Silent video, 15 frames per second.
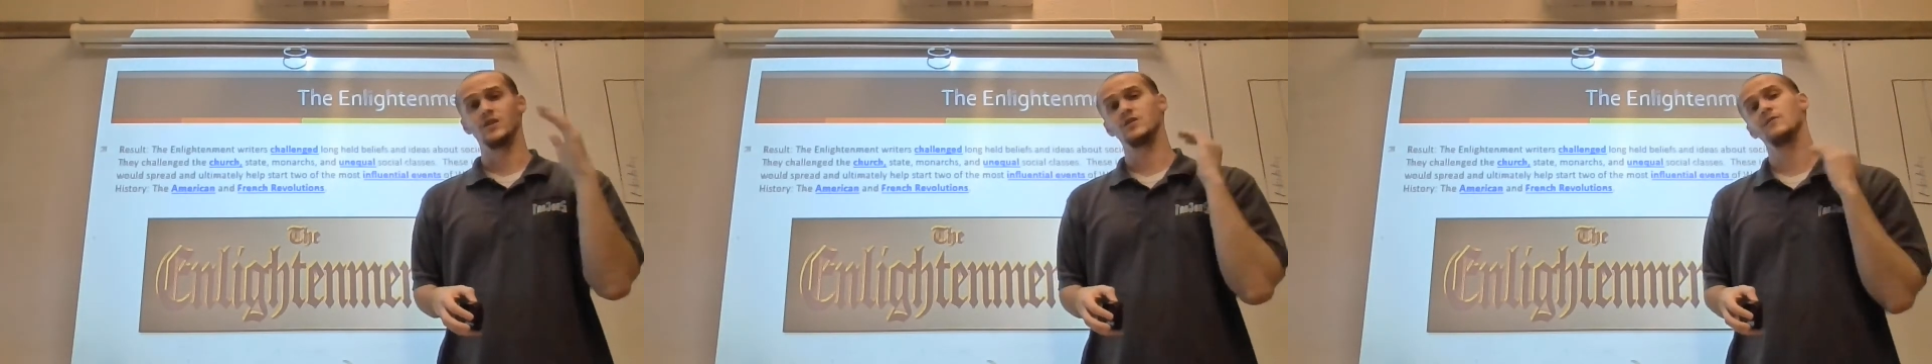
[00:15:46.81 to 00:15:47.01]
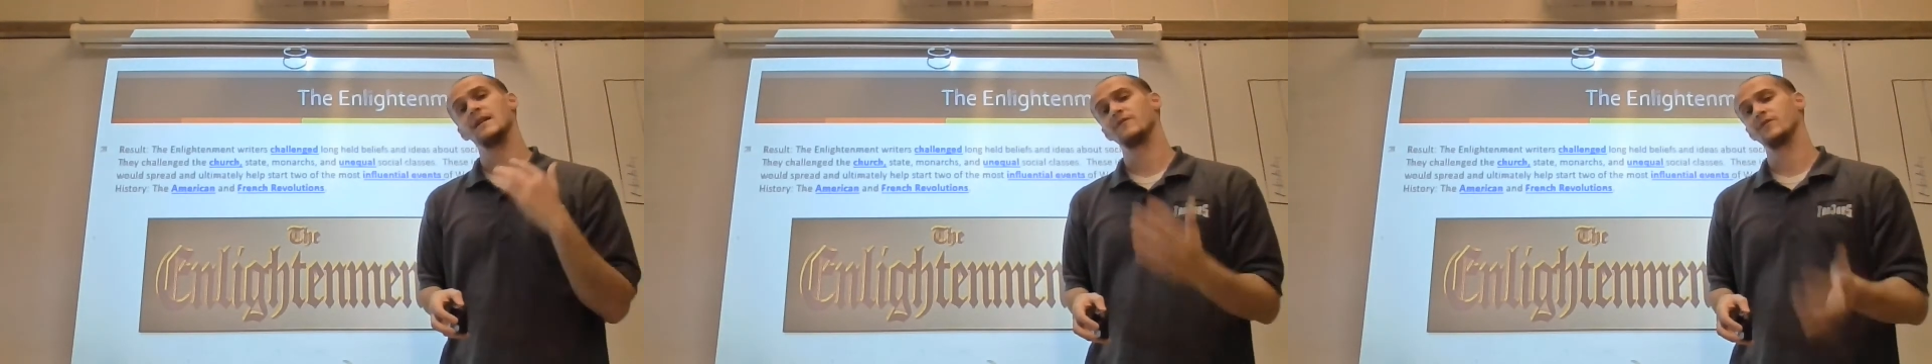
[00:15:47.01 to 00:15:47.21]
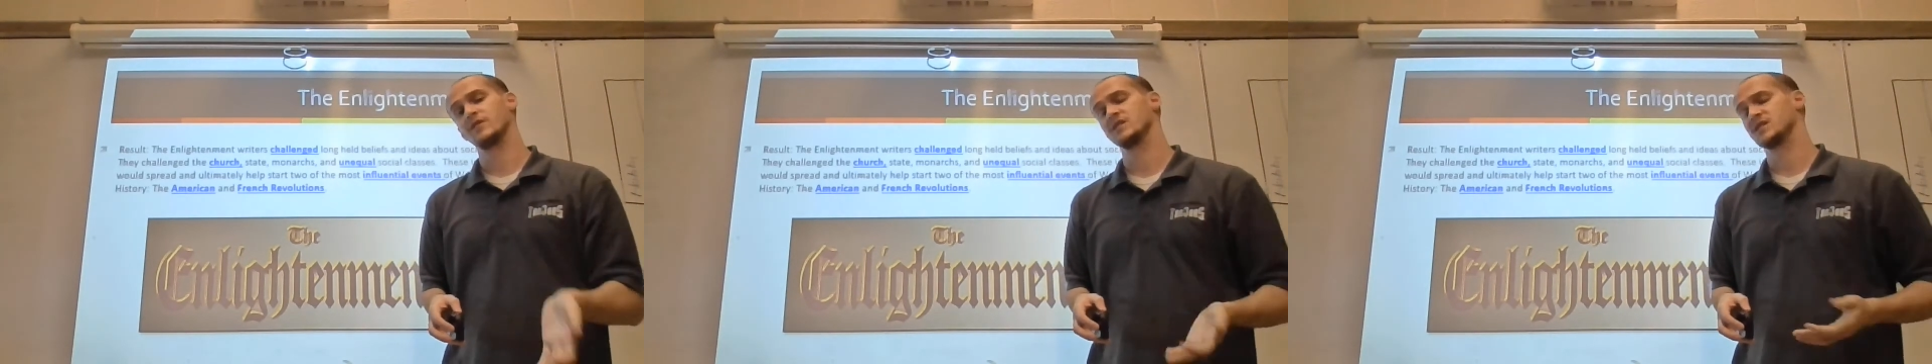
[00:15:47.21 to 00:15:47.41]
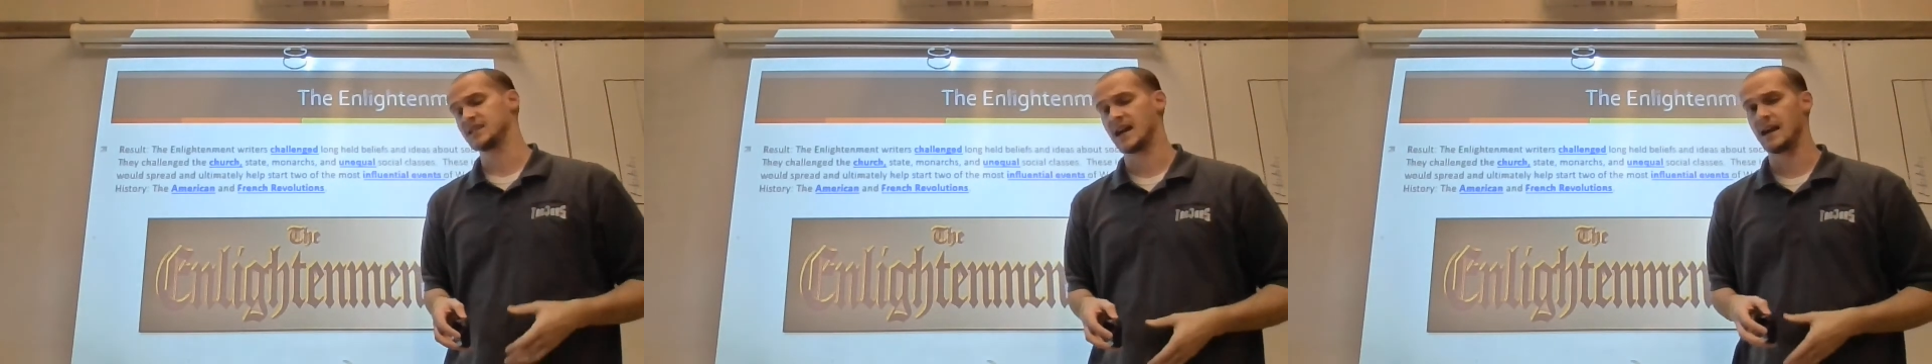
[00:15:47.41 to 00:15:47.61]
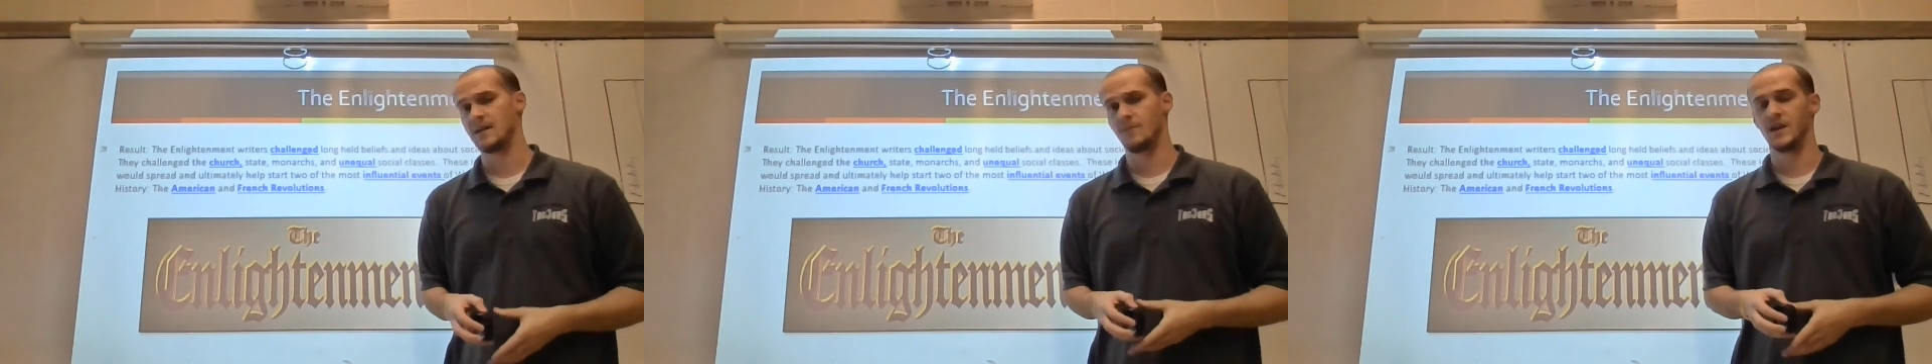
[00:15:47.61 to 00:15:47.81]
You have an
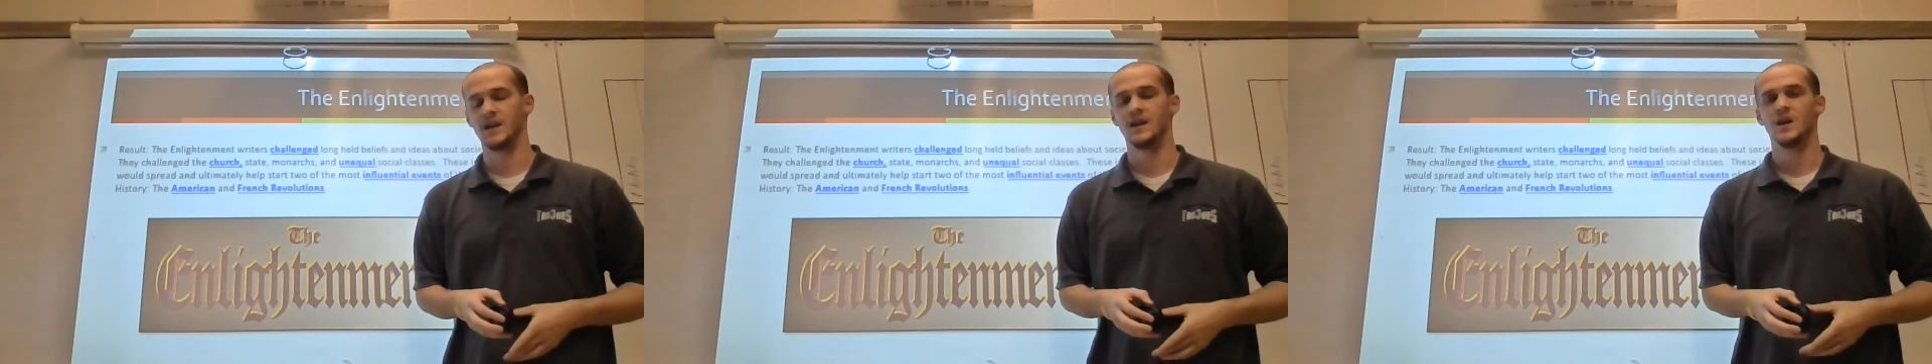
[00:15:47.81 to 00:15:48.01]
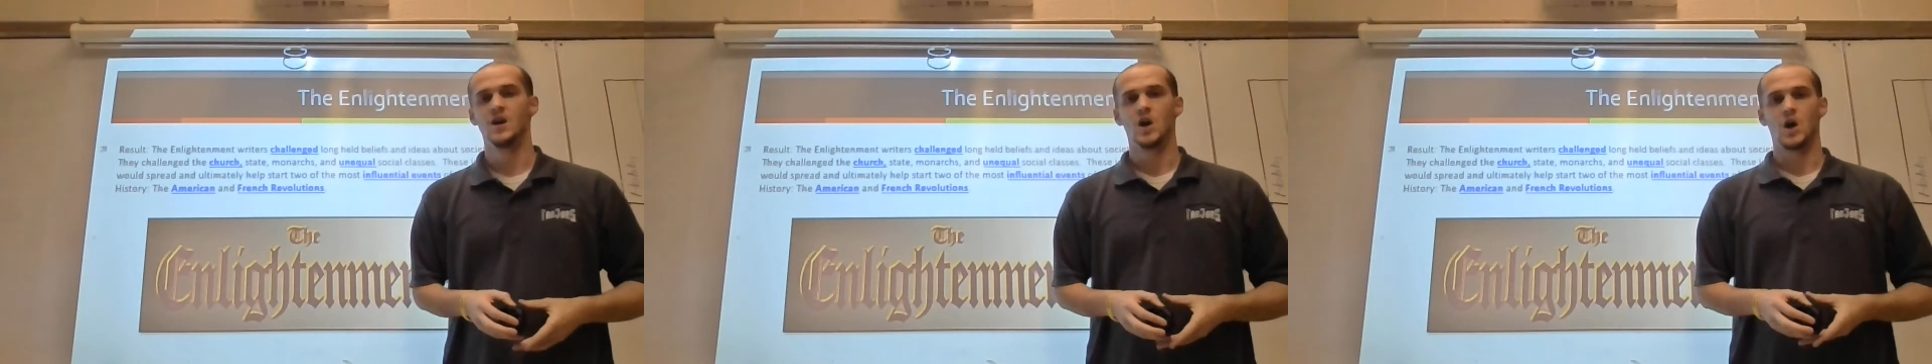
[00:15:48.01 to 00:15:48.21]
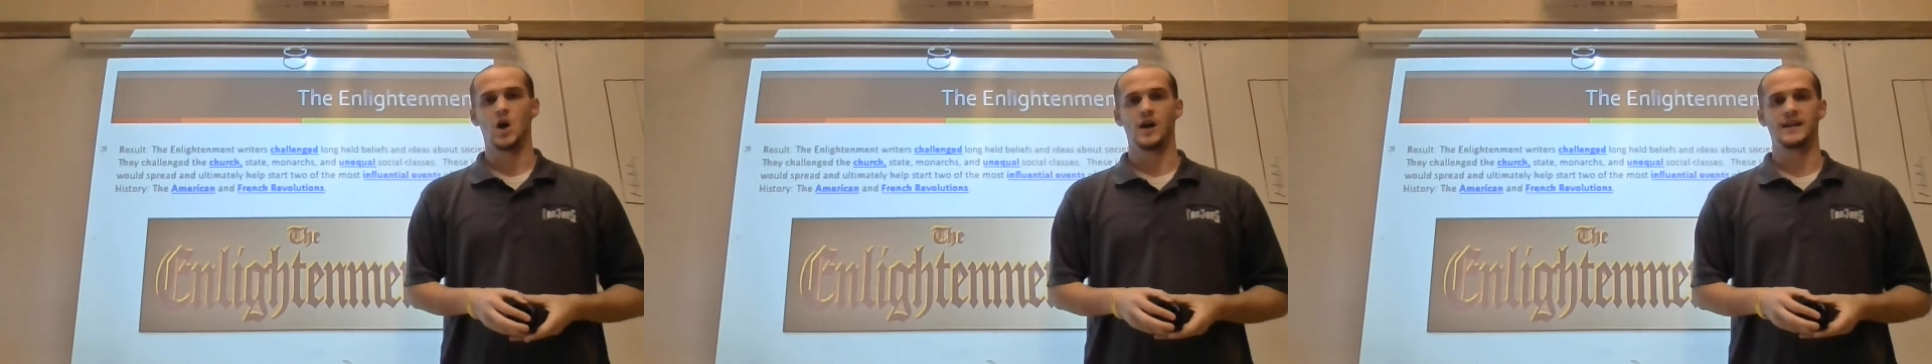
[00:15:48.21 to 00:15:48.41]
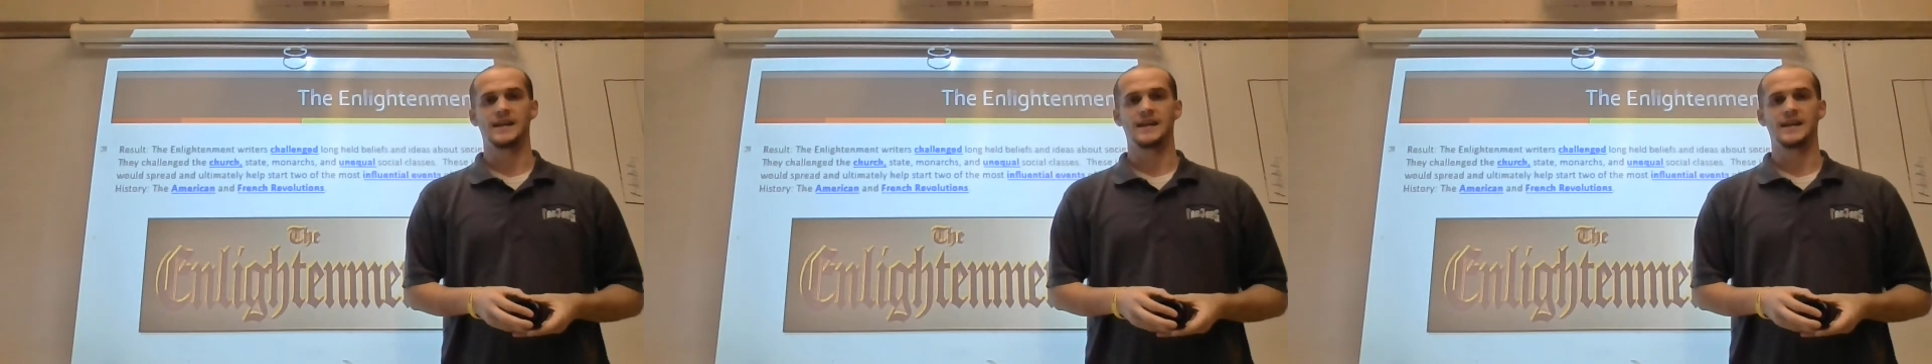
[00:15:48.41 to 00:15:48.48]
assignment on